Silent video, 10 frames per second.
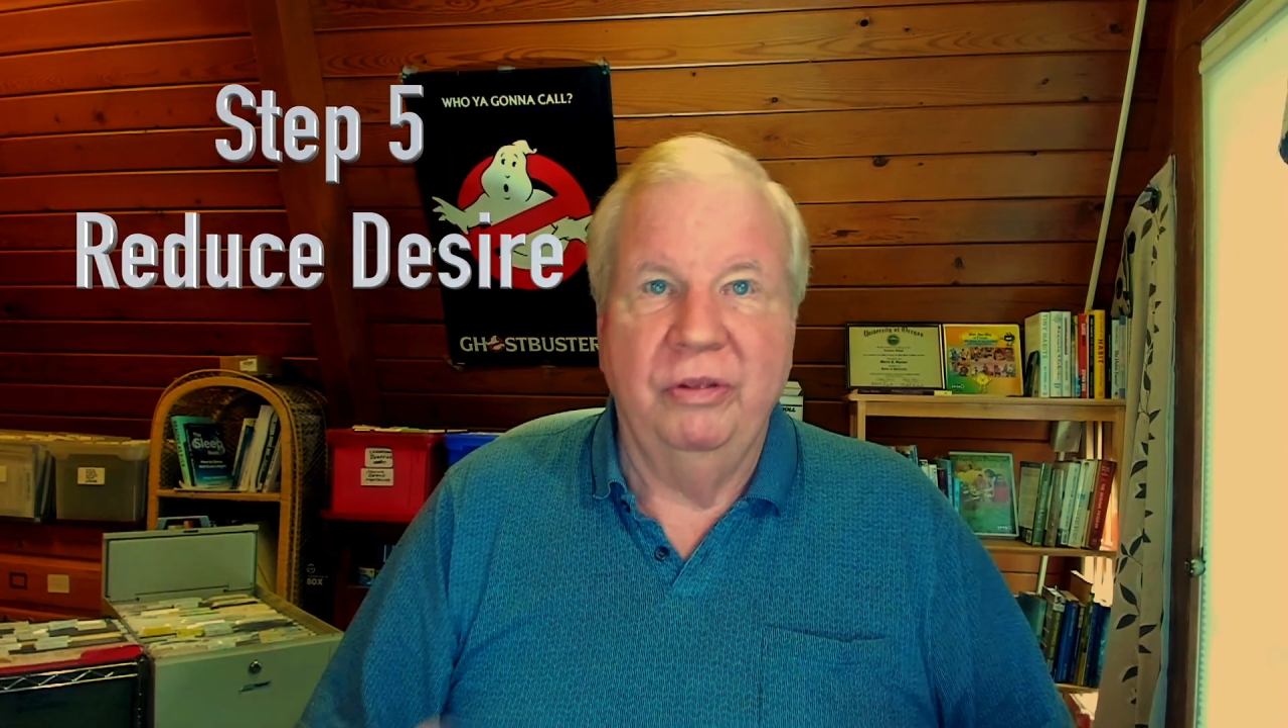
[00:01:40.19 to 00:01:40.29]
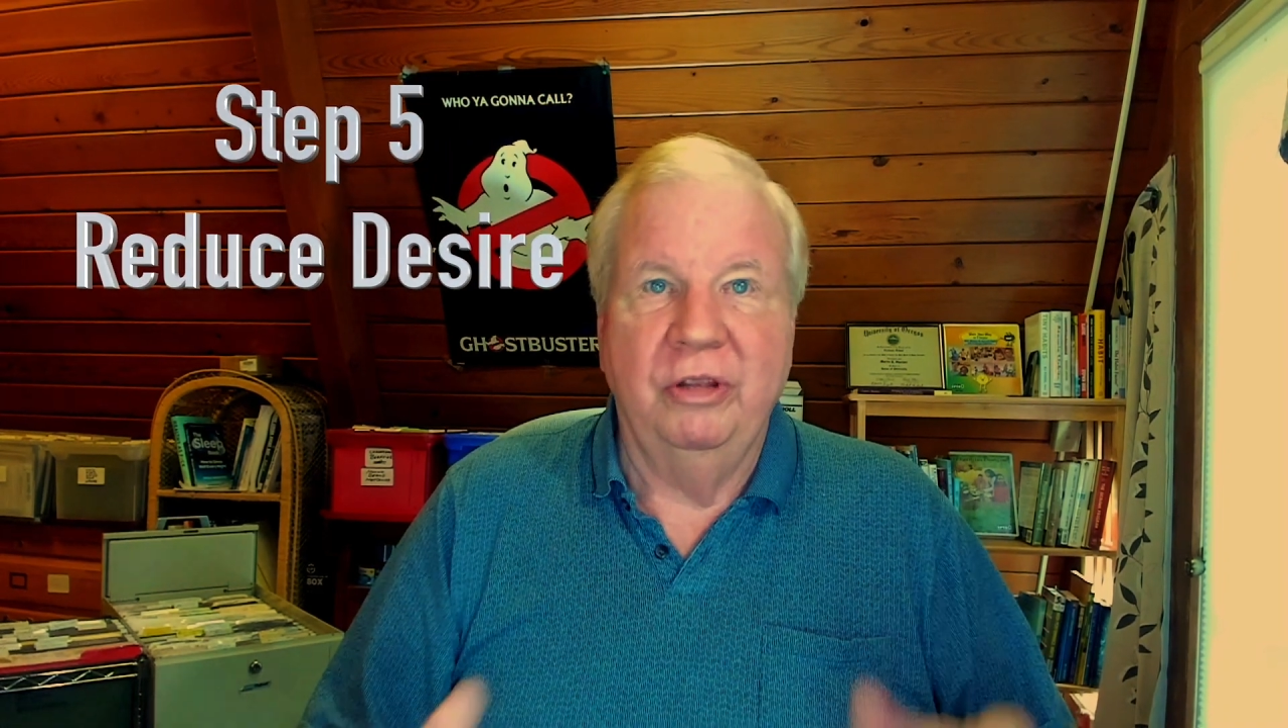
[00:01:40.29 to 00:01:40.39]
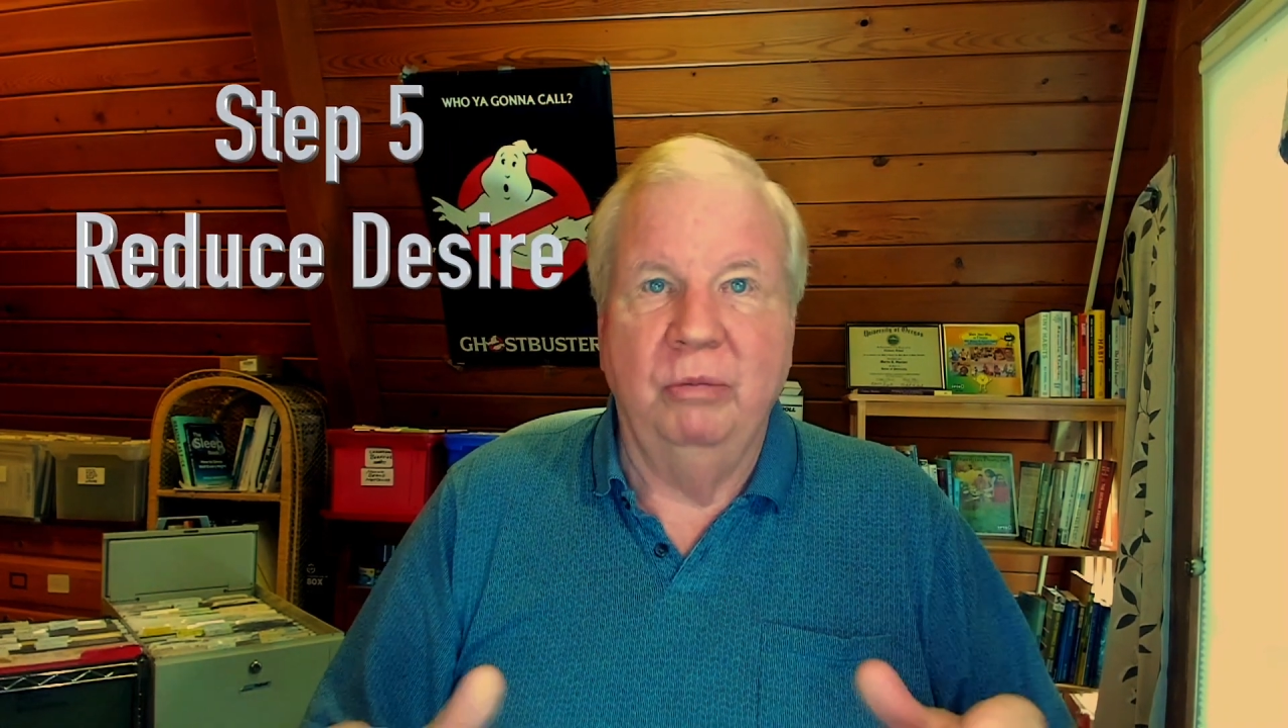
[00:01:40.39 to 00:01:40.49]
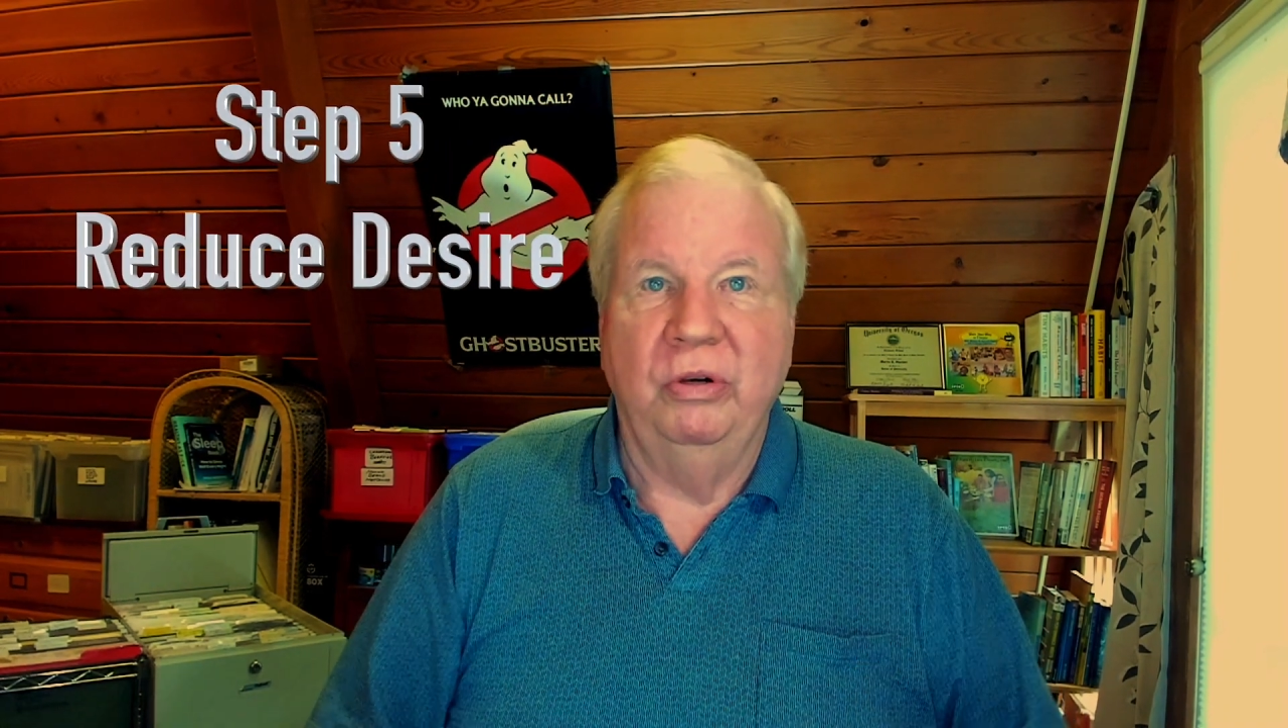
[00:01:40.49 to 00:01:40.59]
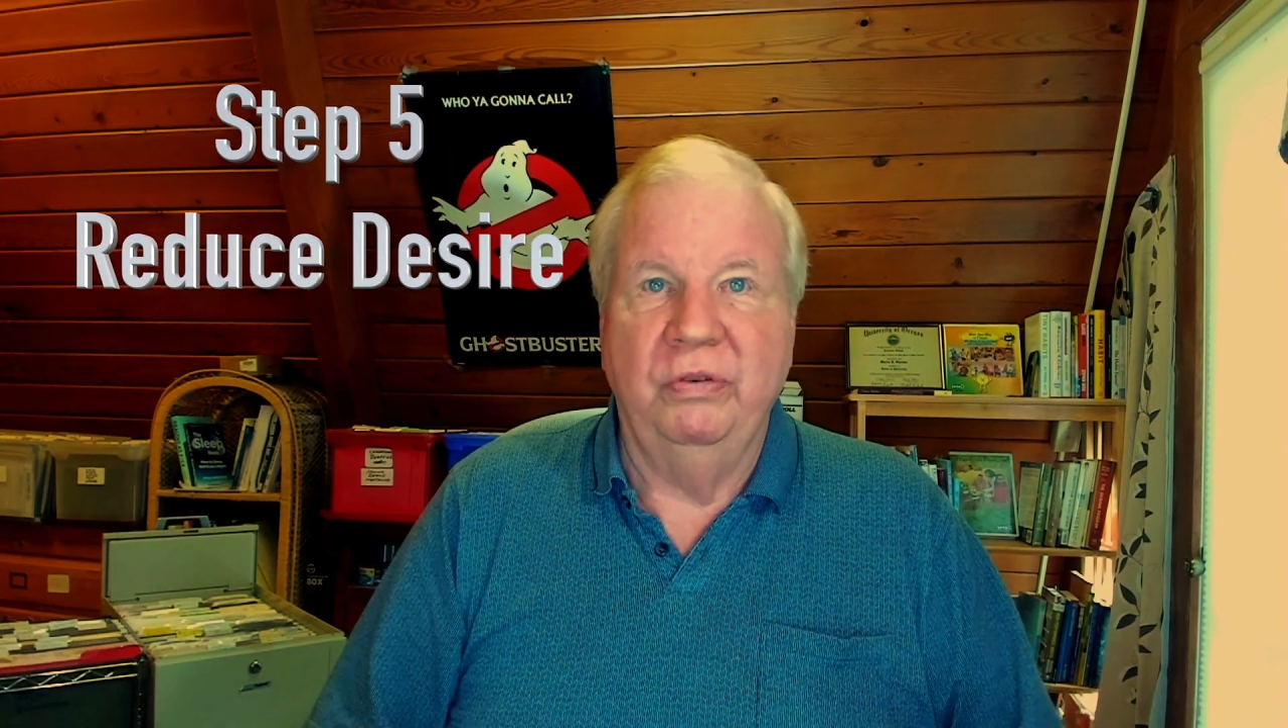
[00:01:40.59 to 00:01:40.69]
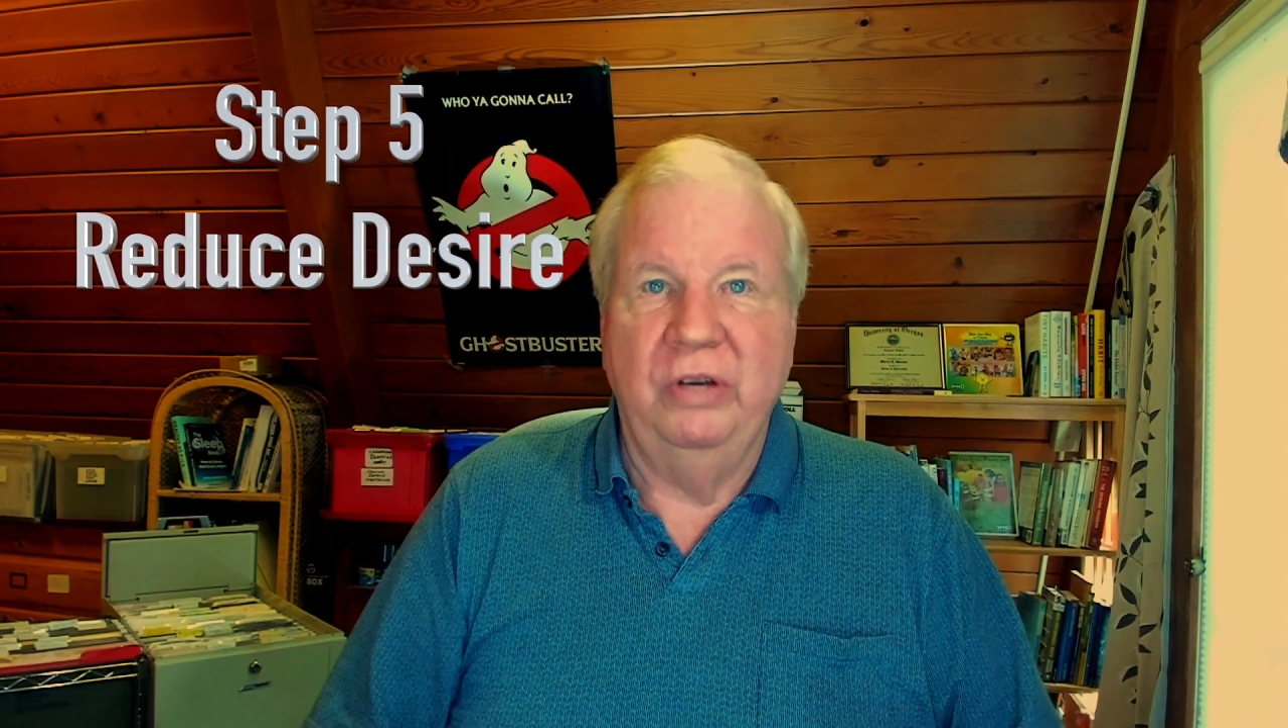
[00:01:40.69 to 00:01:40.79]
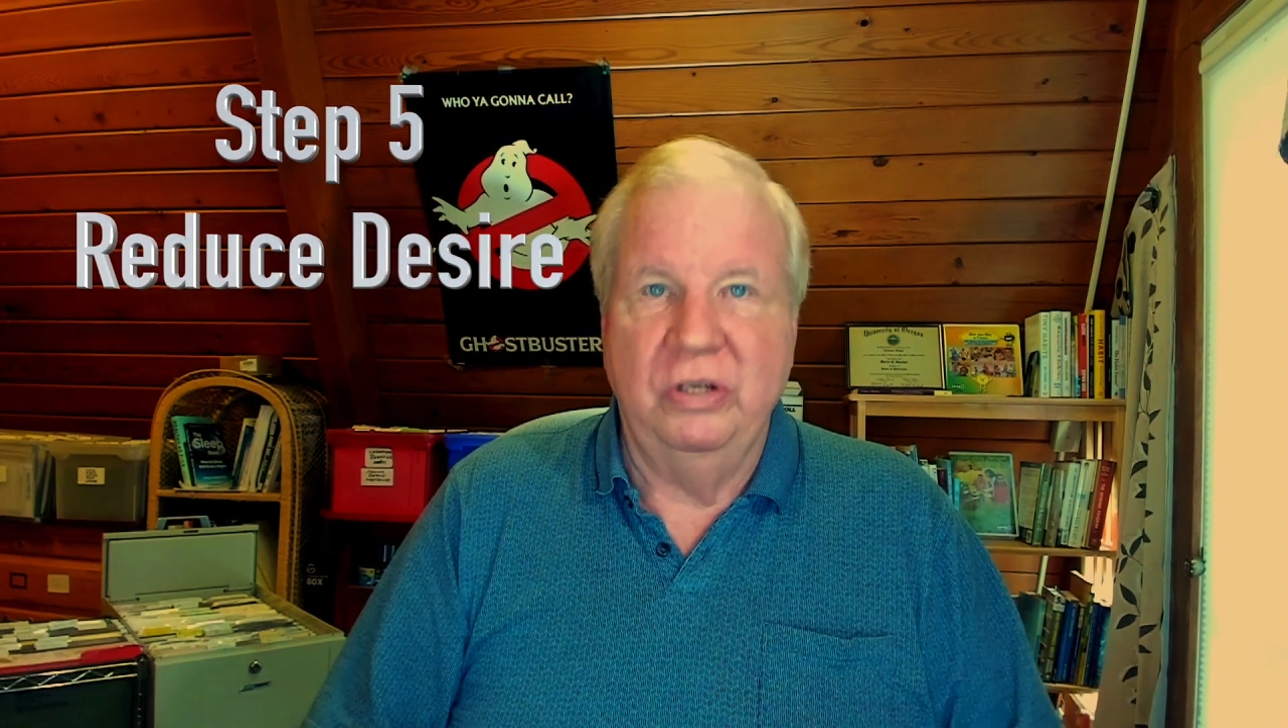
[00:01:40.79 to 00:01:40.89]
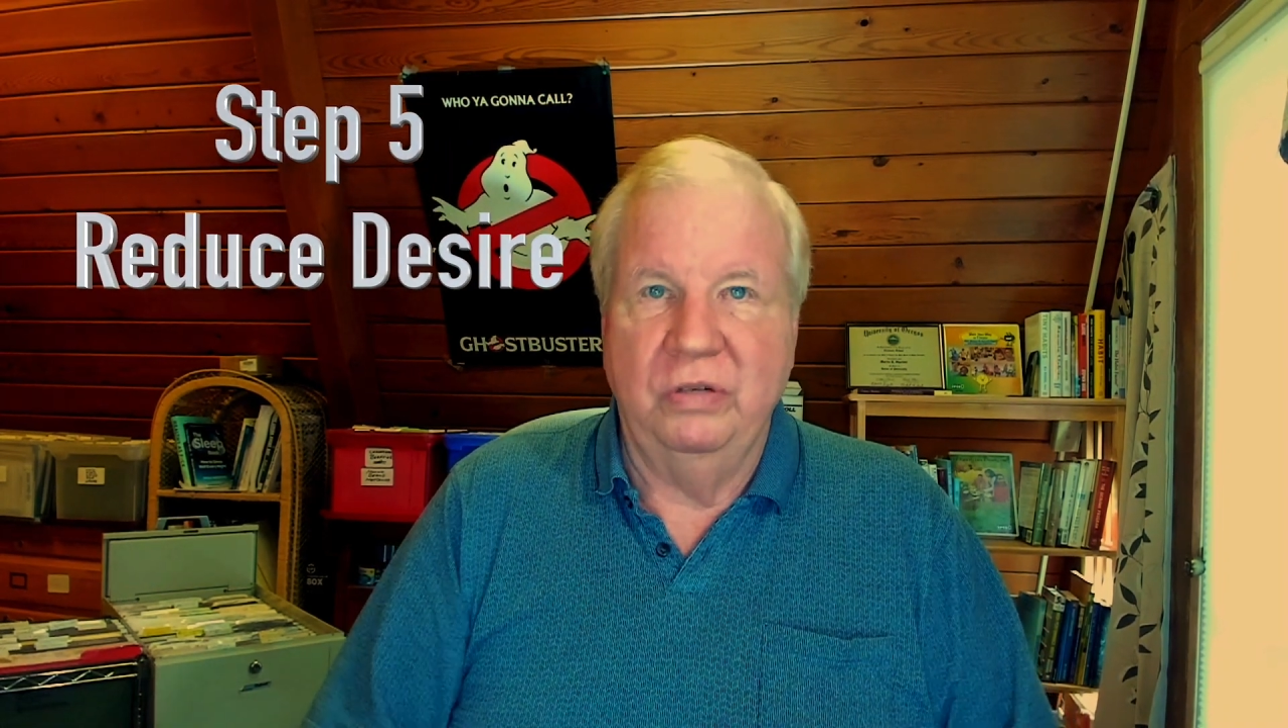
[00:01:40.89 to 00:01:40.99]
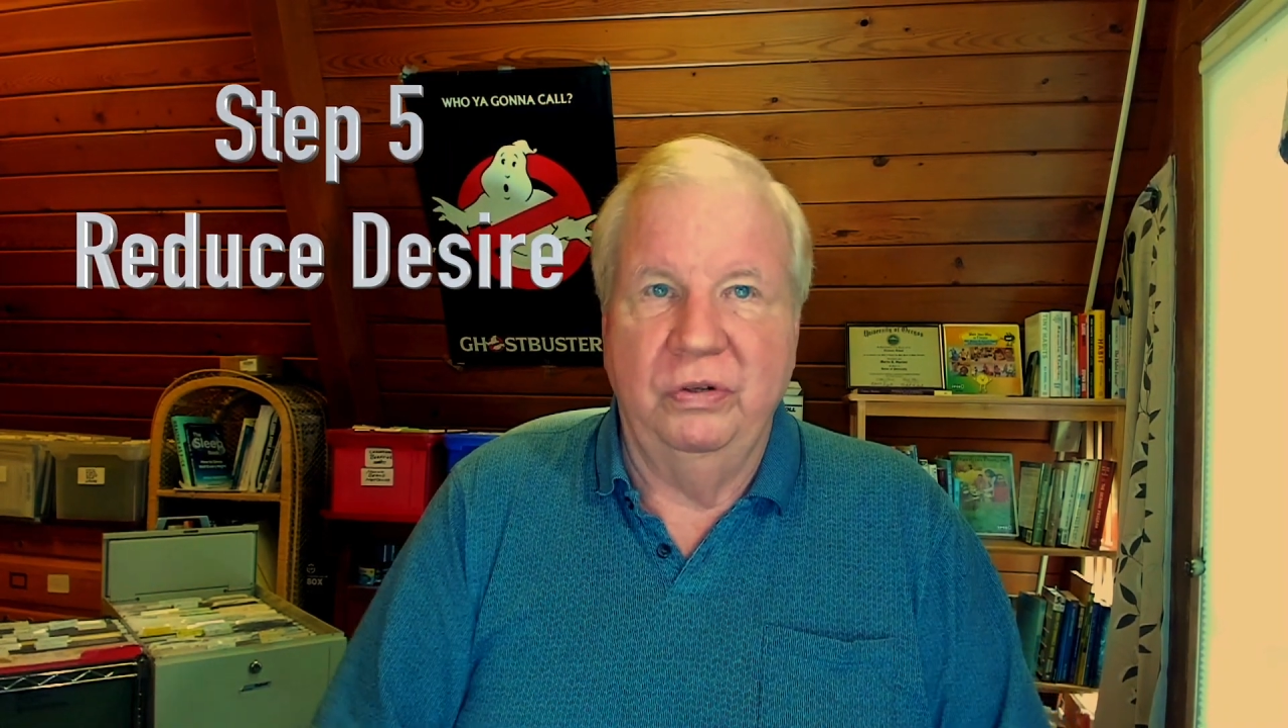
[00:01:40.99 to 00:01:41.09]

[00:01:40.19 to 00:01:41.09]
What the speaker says: the motivation